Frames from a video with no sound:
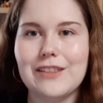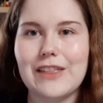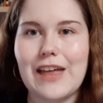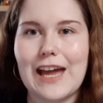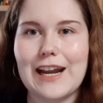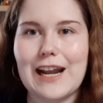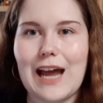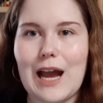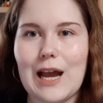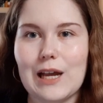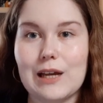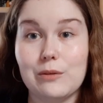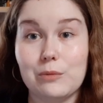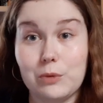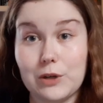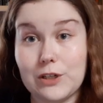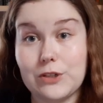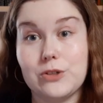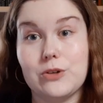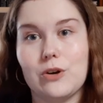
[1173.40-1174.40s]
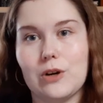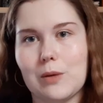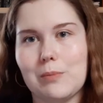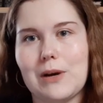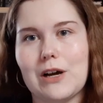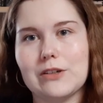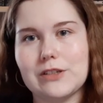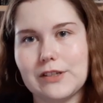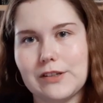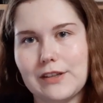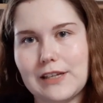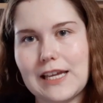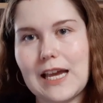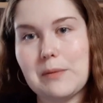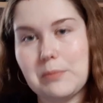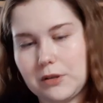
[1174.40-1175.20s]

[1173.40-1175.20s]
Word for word: then I want to talk about the